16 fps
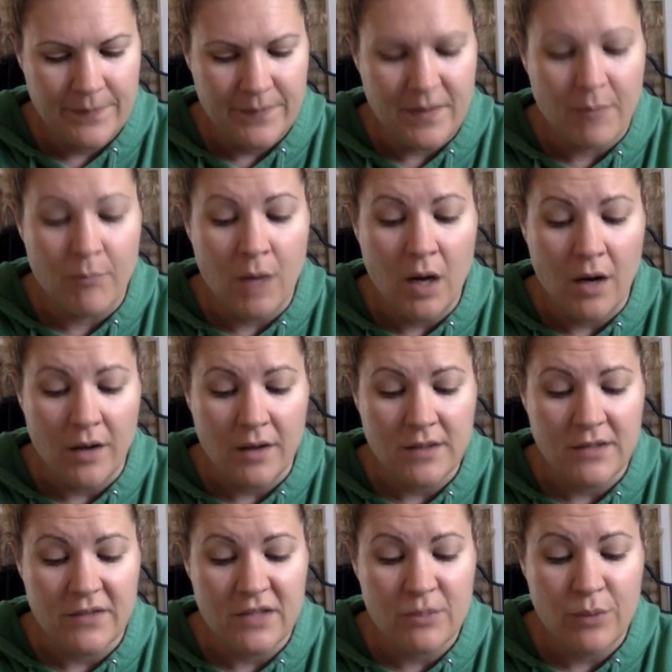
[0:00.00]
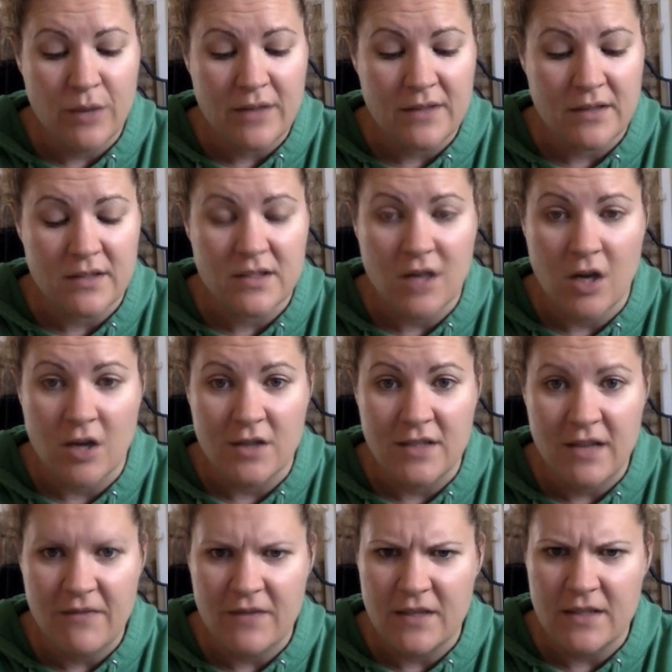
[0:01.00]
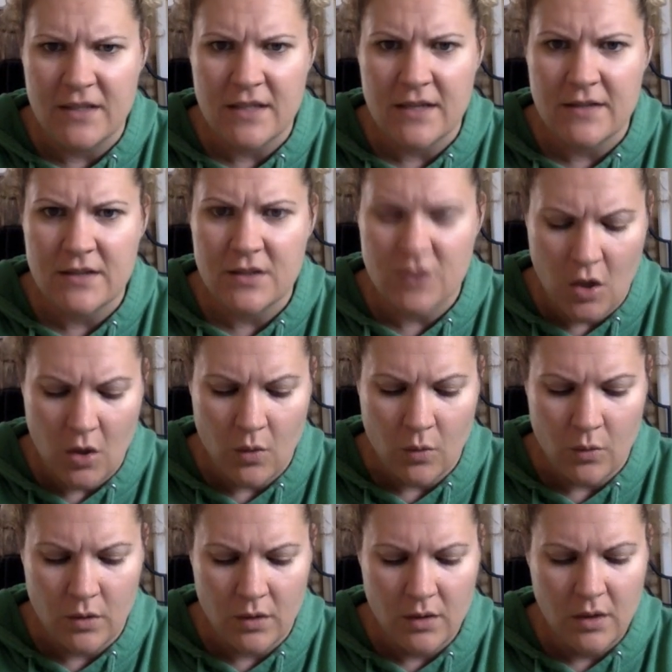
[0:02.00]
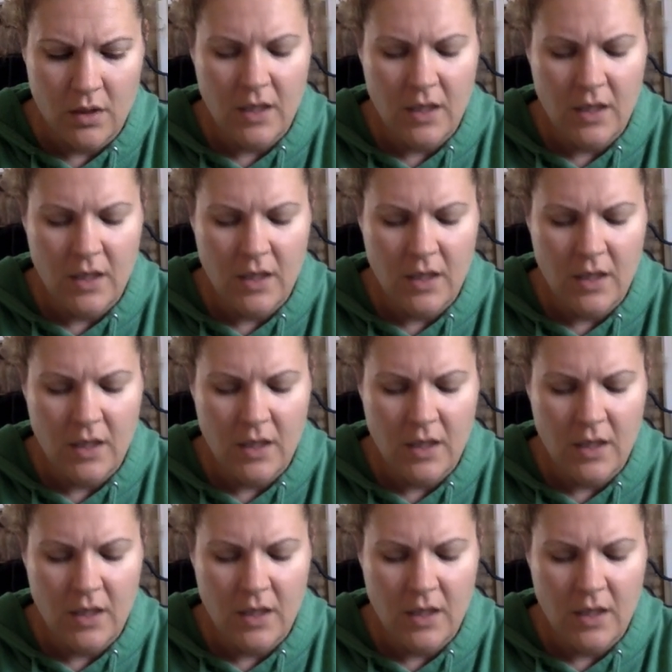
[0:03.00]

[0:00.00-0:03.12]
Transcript: The marks of his presence are definite as stone.